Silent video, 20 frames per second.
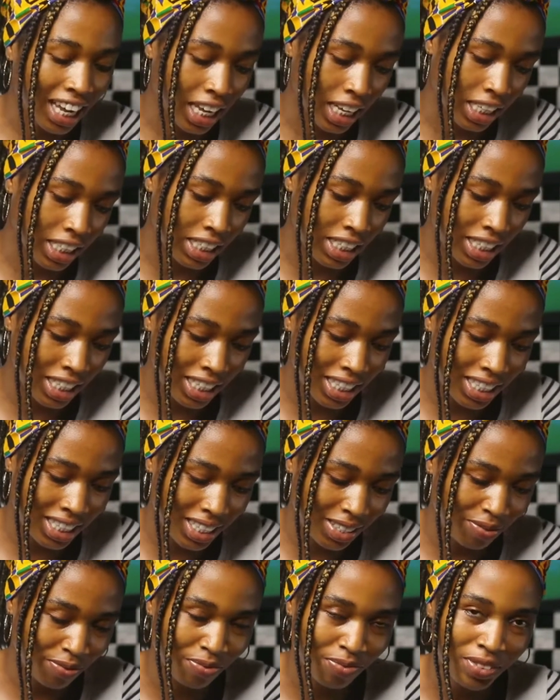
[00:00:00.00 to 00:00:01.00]
is,
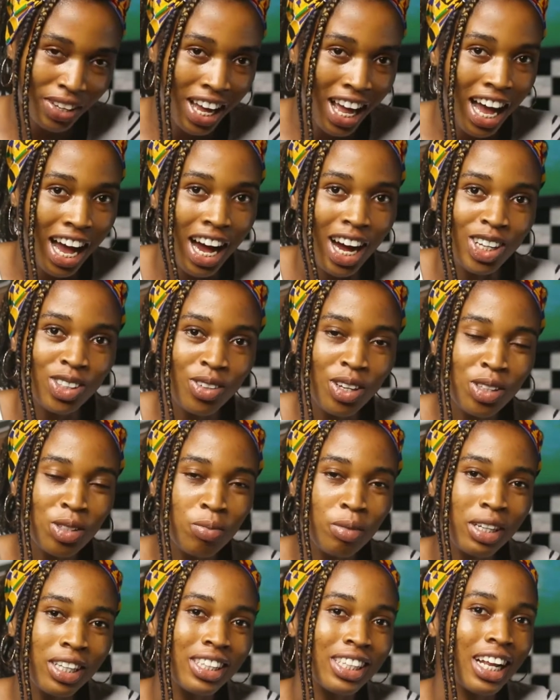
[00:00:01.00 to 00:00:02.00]
I was going
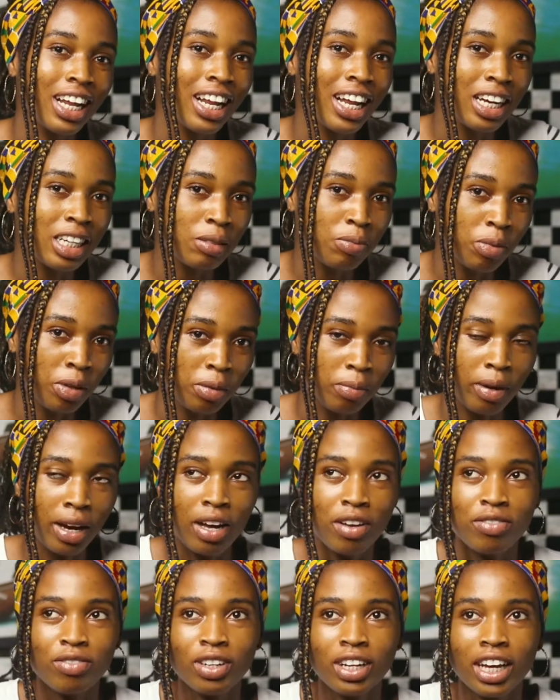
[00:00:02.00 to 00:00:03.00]
to make it the last point, but
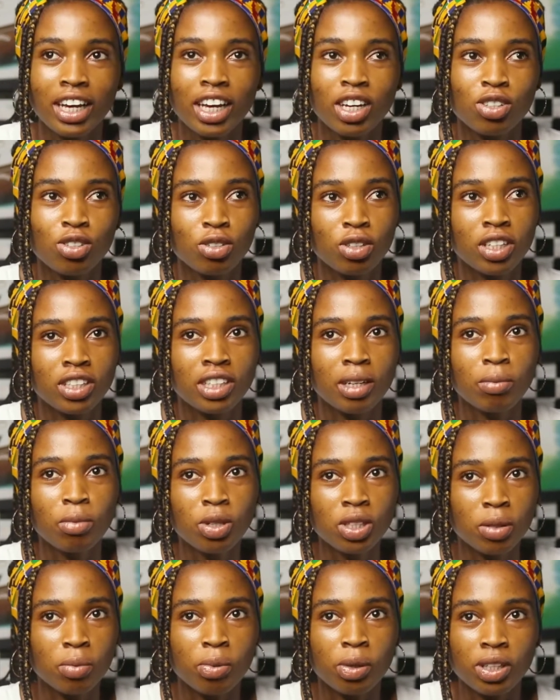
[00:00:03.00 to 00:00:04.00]
I feel like it's the
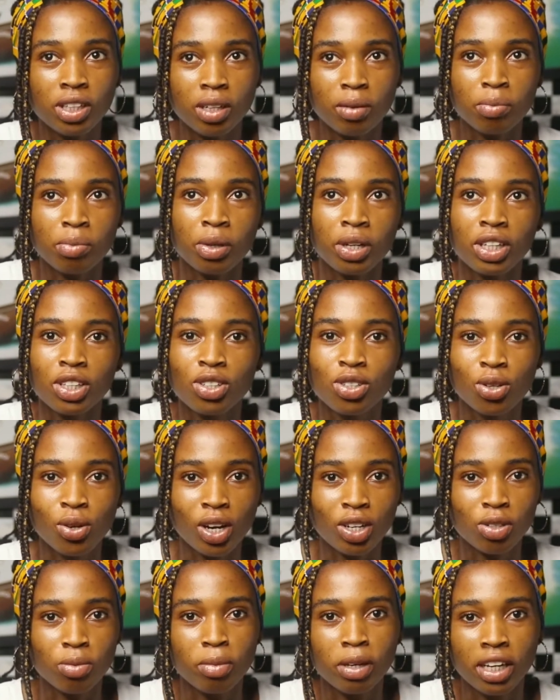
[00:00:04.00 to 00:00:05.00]
most important point, so
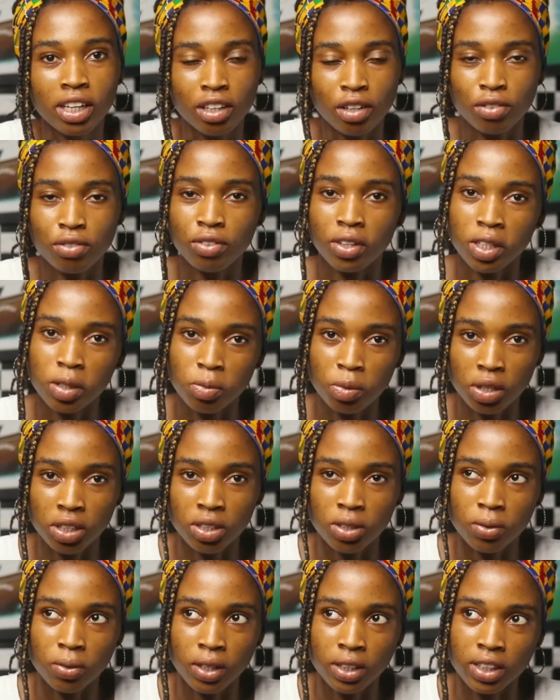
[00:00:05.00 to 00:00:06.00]
I should make it the first
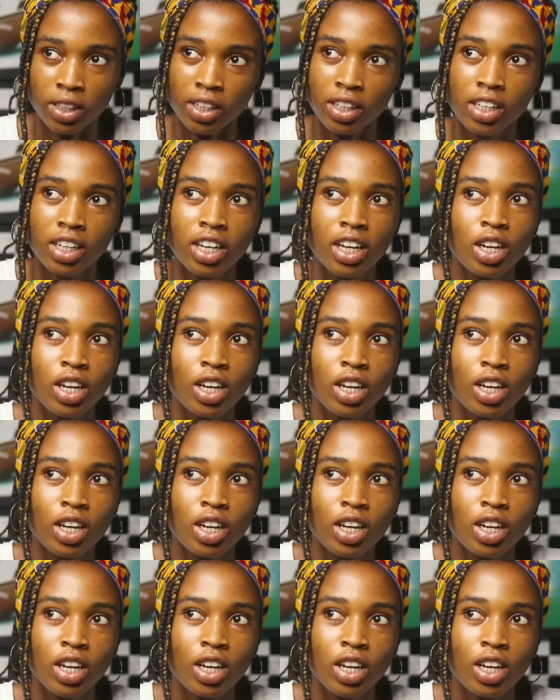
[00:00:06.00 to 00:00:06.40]
point rather.